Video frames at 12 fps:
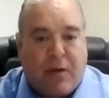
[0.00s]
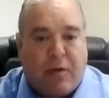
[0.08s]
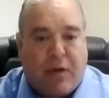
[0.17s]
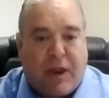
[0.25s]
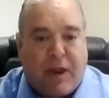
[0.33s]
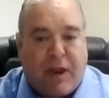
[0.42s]

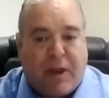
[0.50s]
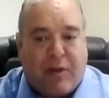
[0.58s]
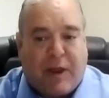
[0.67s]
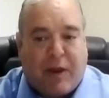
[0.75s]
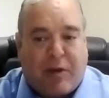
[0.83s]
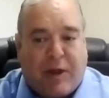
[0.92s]

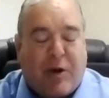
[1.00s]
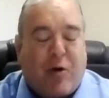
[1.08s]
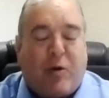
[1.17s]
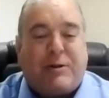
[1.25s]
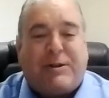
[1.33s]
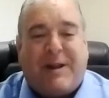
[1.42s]
The
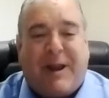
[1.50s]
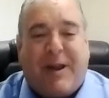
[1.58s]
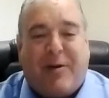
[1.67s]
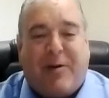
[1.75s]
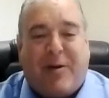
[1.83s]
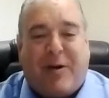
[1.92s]
gold
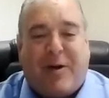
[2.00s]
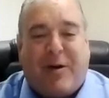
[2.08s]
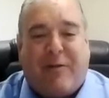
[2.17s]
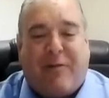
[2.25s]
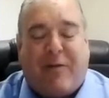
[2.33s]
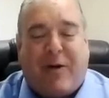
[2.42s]
standard
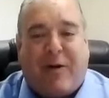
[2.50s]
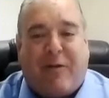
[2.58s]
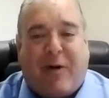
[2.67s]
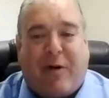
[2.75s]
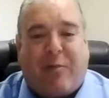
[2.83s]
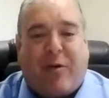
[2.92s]
of
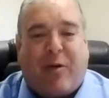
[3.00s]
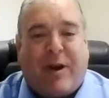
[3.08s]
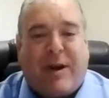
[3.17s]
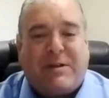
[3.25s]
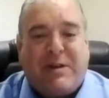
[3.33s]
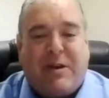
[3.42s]

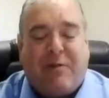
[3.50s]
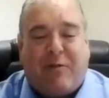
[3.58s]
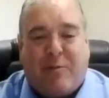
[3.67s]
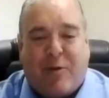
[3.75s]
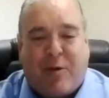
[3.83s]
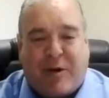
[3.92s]
appraising for
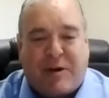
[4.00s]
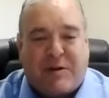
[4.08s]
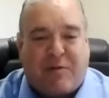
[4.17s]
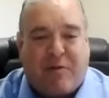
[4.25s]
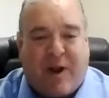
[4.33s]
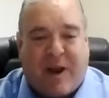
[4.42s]
mortgage
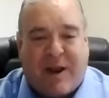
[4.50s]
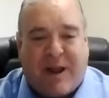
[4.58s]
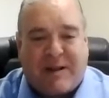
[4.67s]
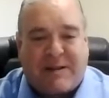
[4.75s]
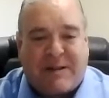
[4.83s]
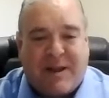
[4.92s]

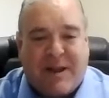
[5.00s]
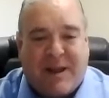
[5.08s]
finance